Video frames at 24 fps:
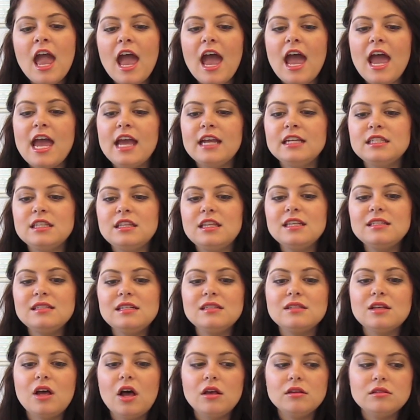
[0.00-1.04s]
And this
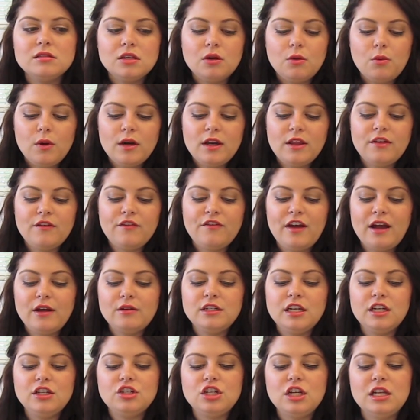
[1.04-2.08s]
is also one of the
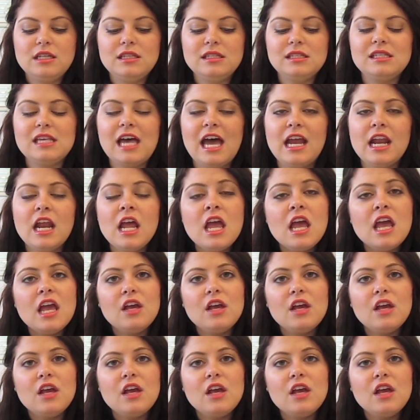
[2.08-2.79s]
foundations that